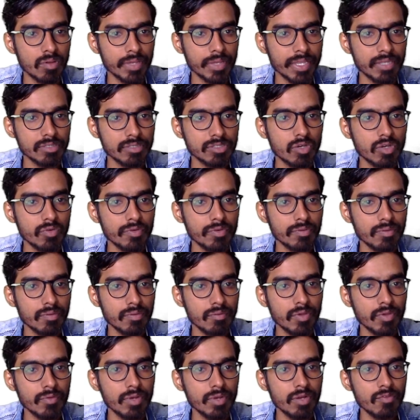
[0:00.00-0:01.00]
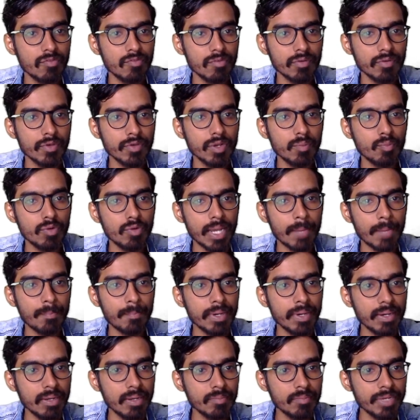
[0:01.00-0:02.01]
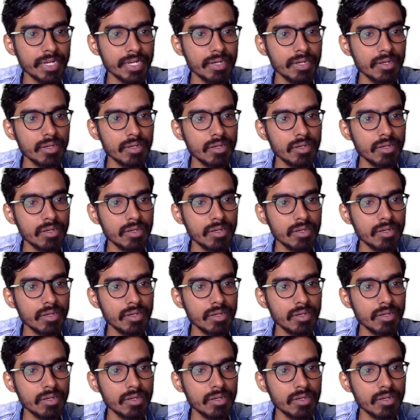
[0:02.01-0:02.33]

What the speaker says: So we will put upper limit.